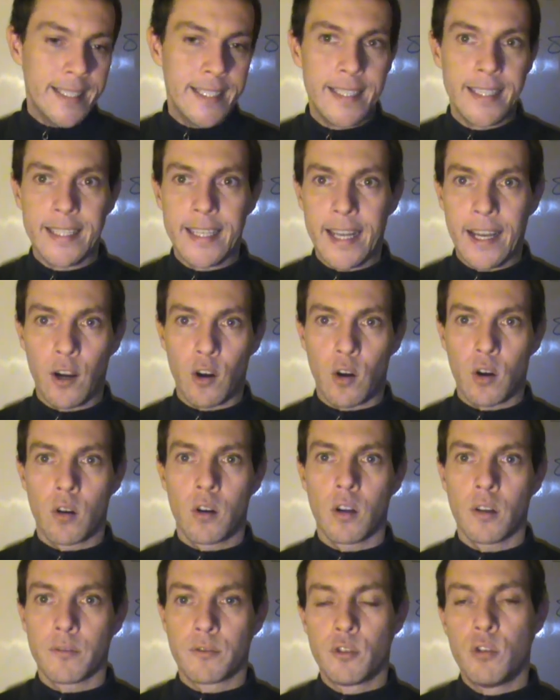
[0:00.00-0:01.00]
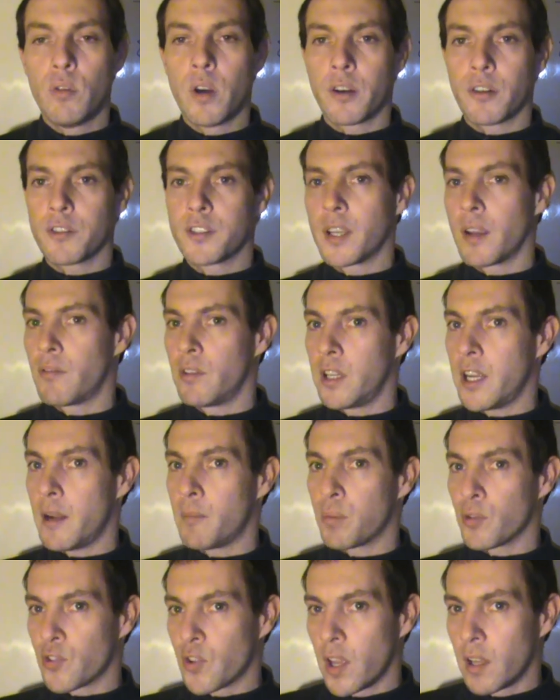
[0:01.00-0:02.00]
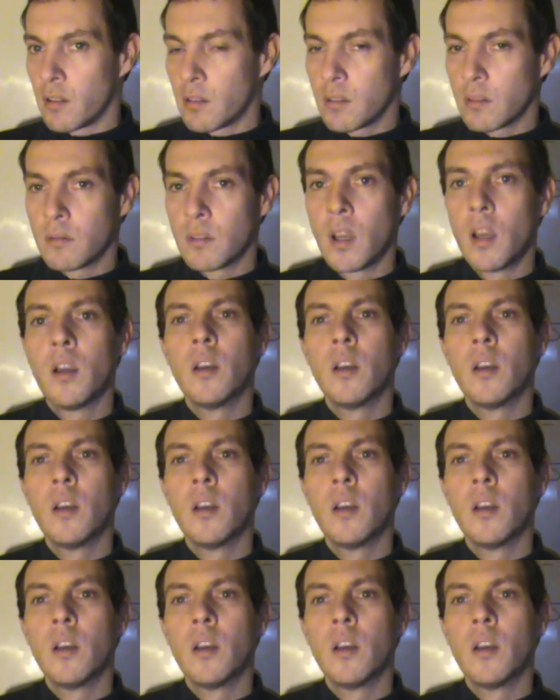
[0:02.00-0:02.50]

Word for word: an error of 278 percent